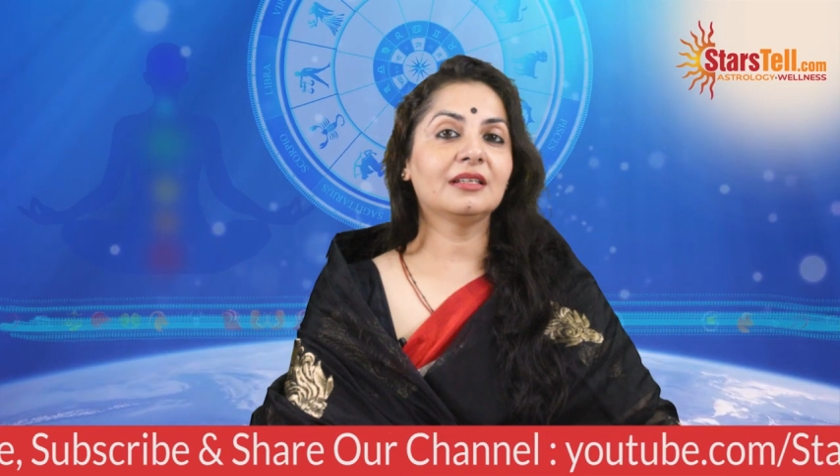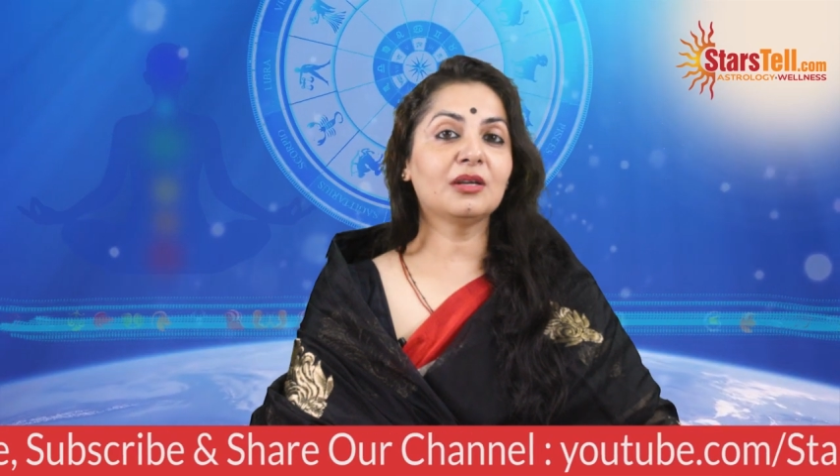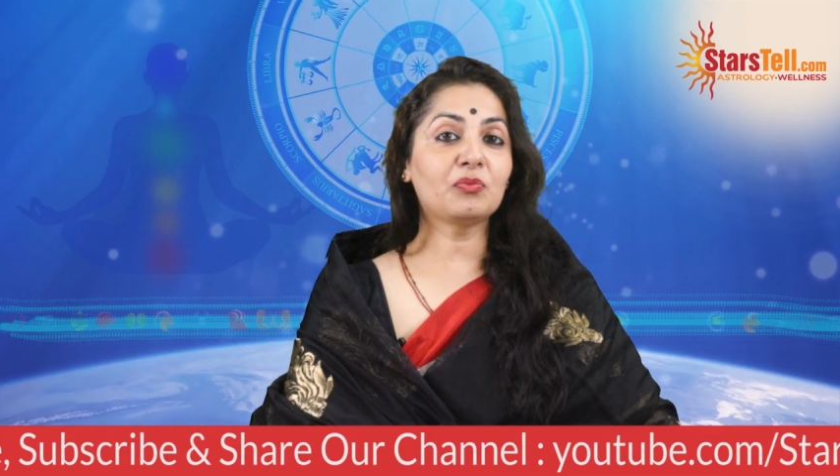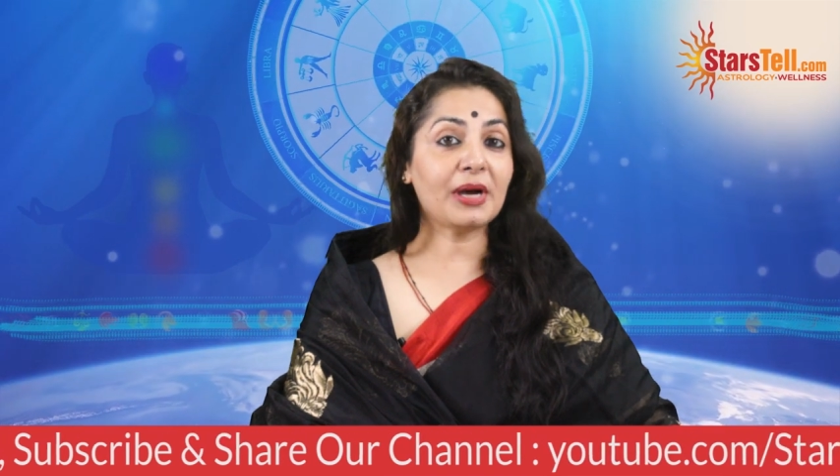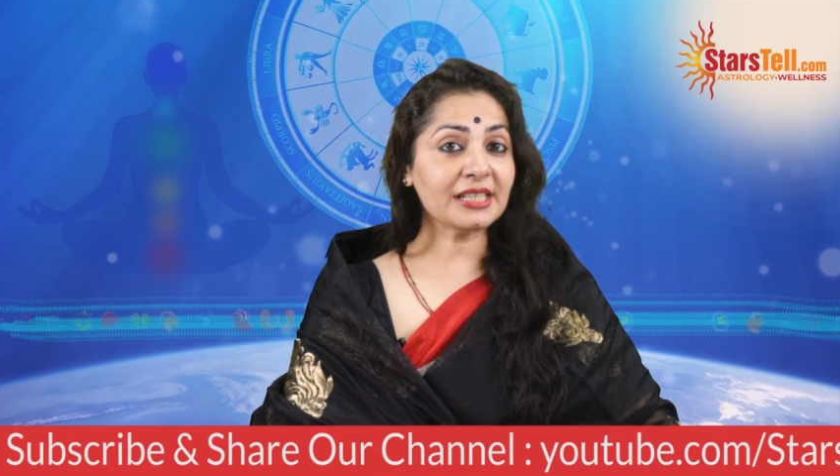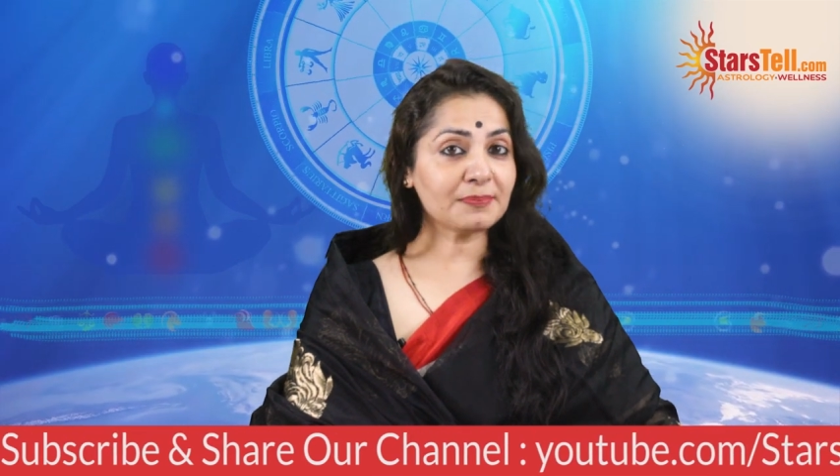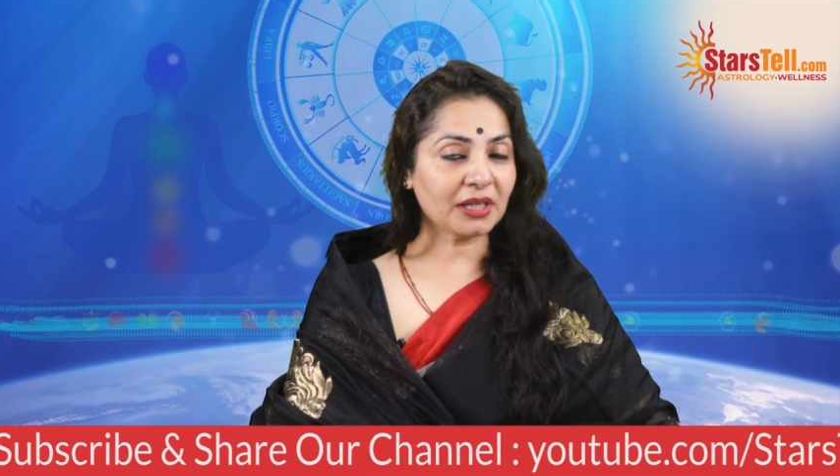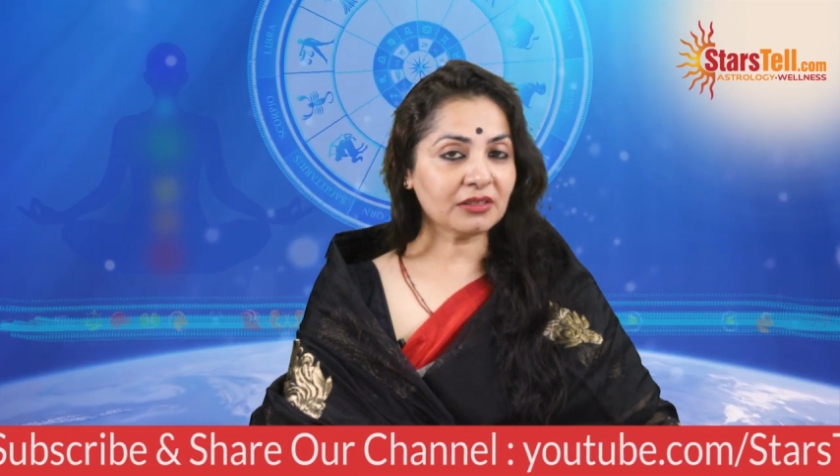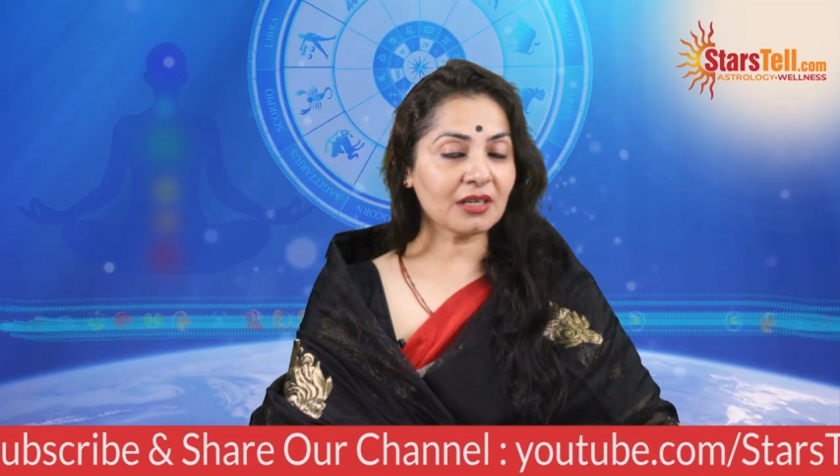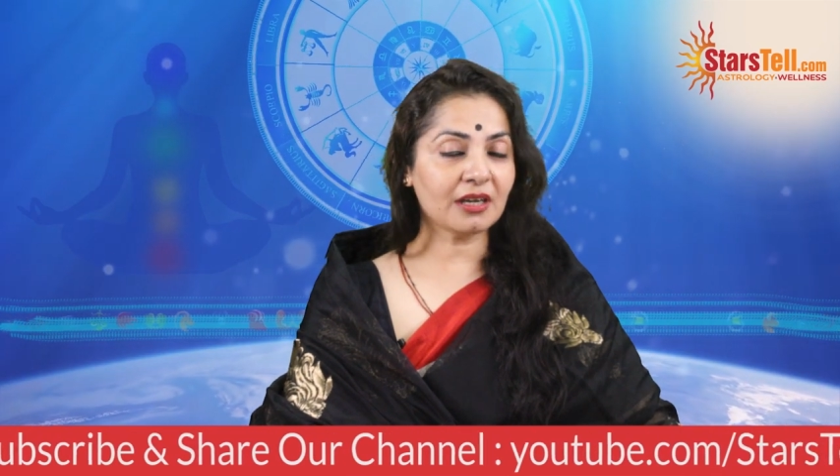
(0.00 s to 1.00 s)
Now why is
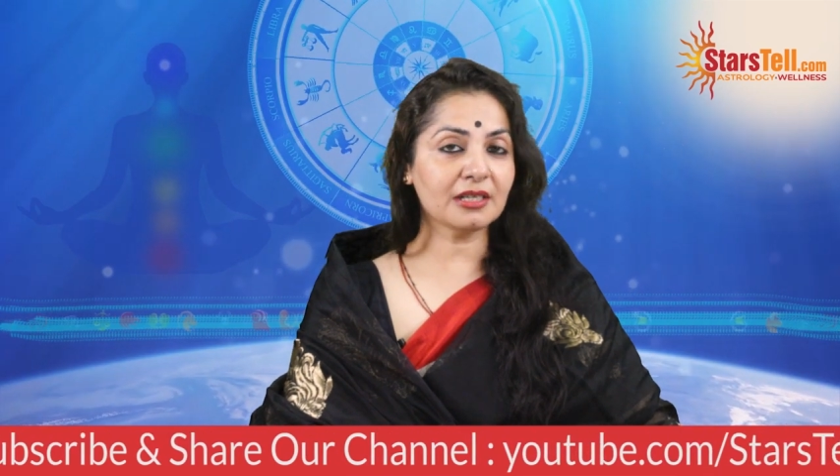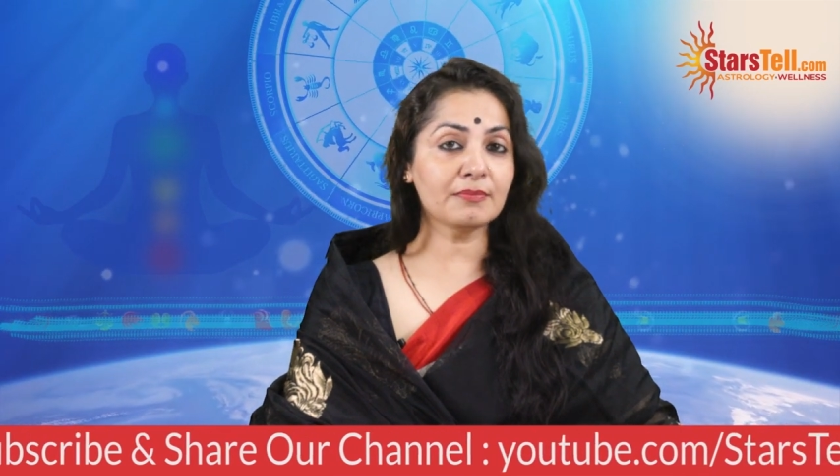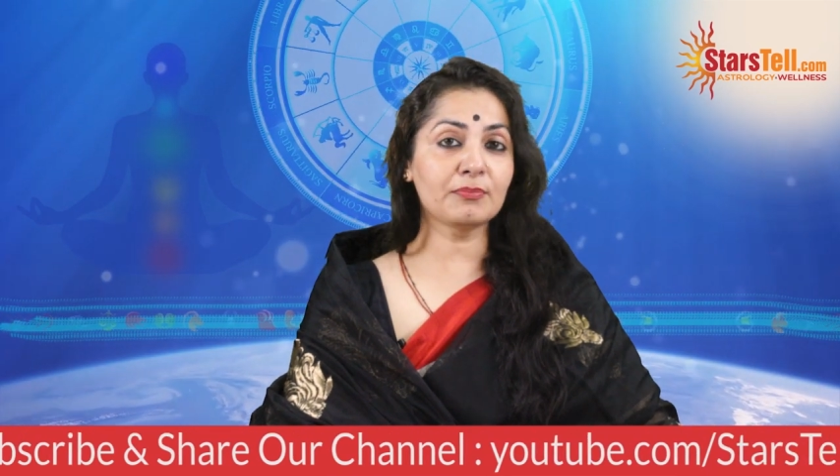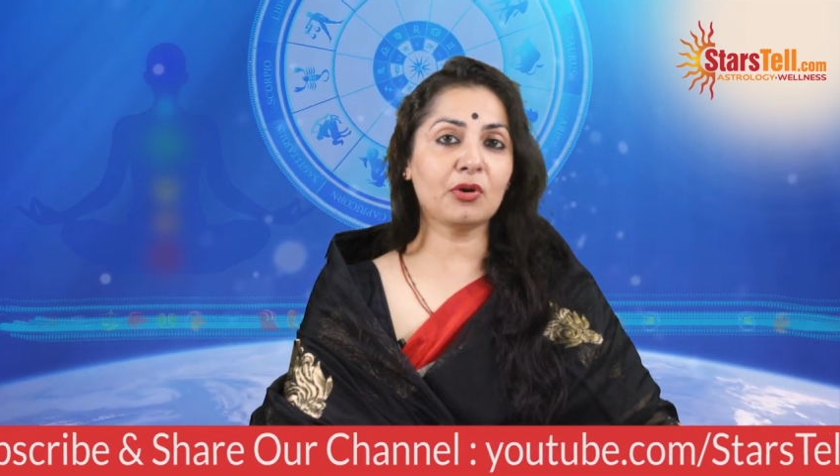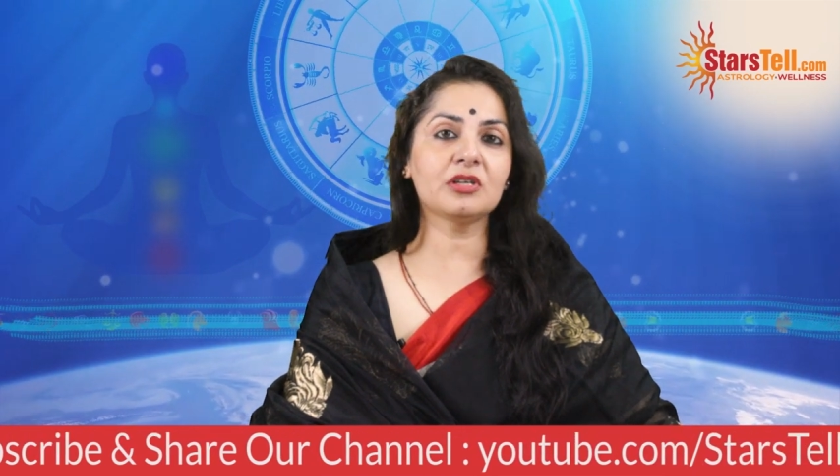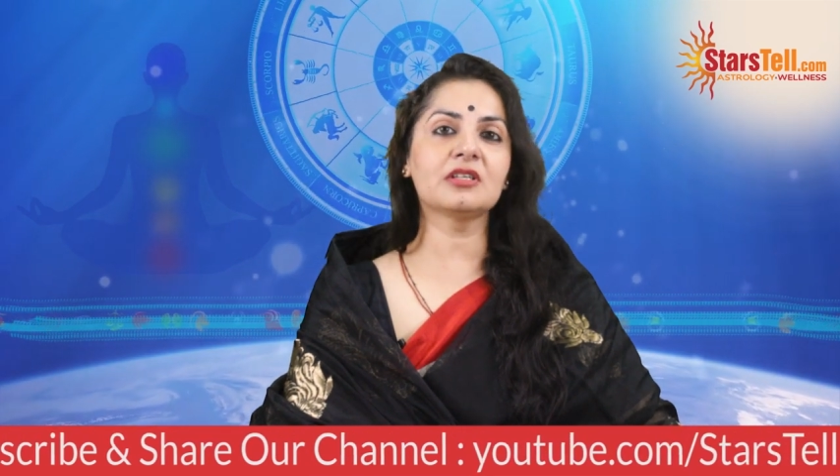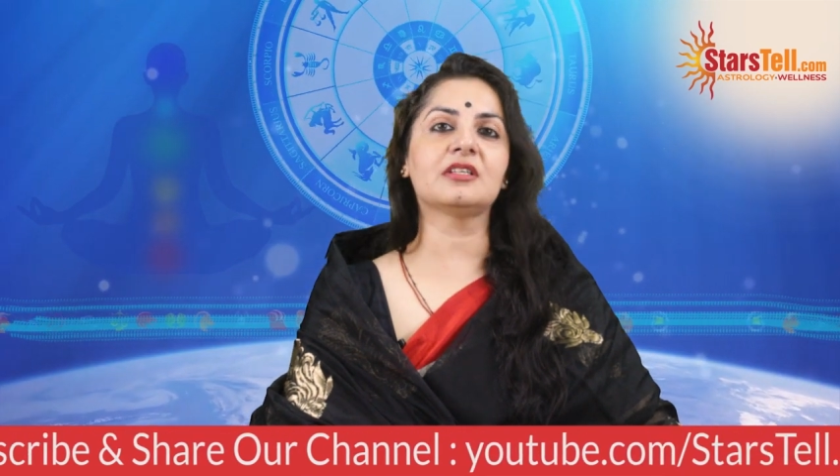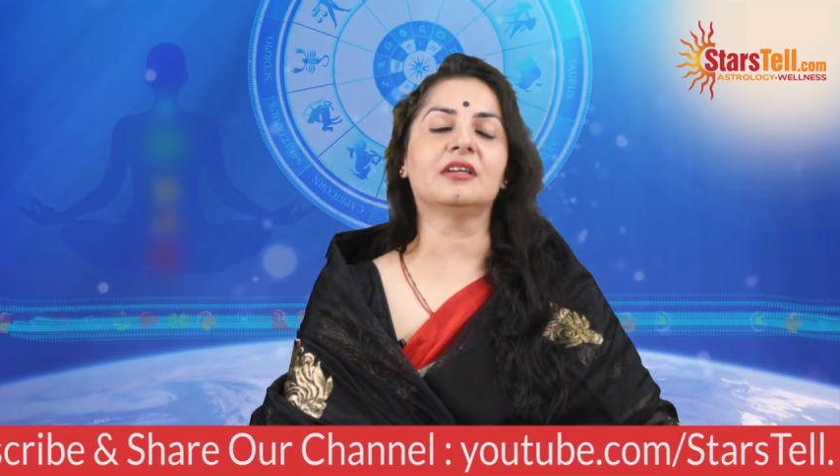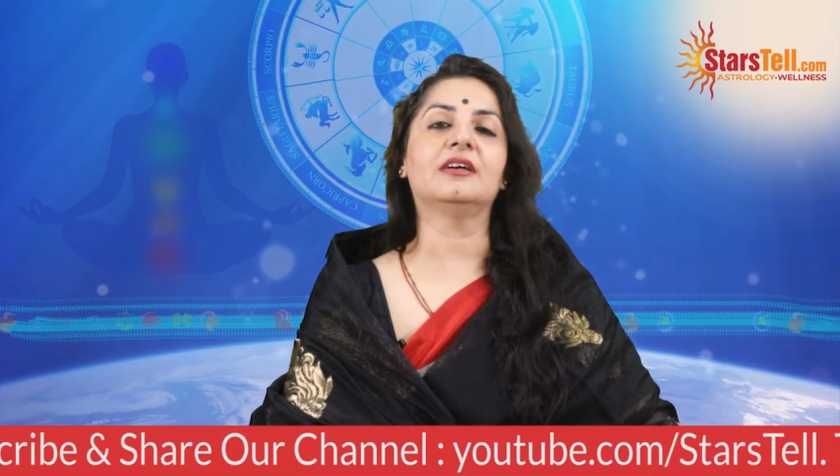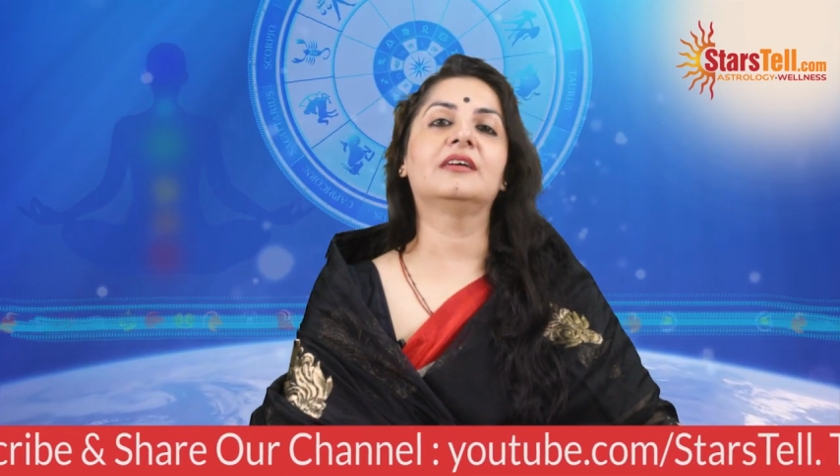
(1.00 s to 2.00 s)
Matrikarak important
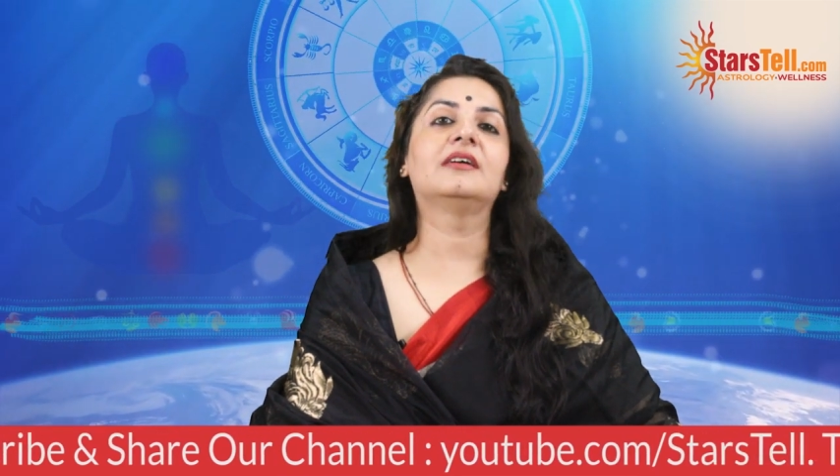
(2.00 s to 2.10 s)
here?